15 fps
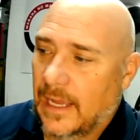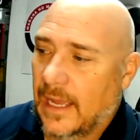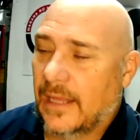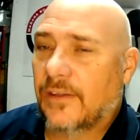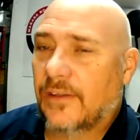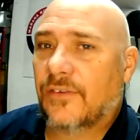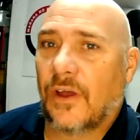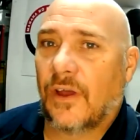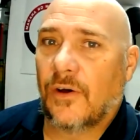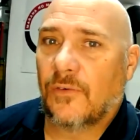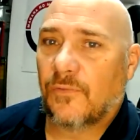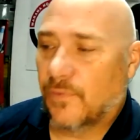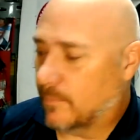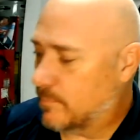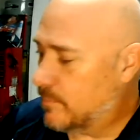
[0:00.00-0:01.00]
And so
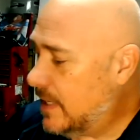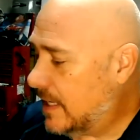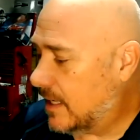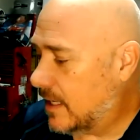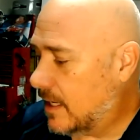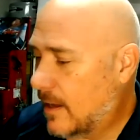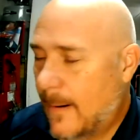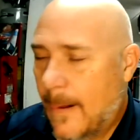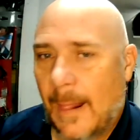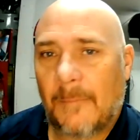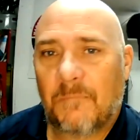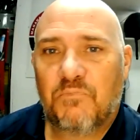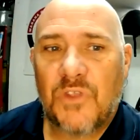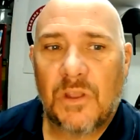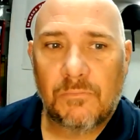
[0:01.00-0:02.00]
for me,
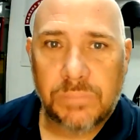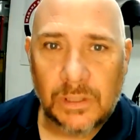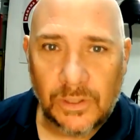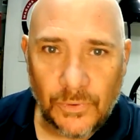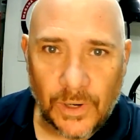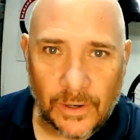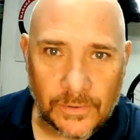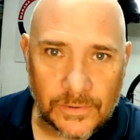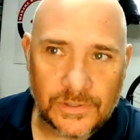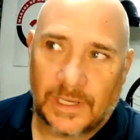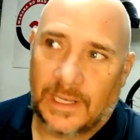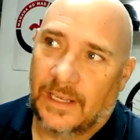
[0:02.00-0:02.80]
Bluehost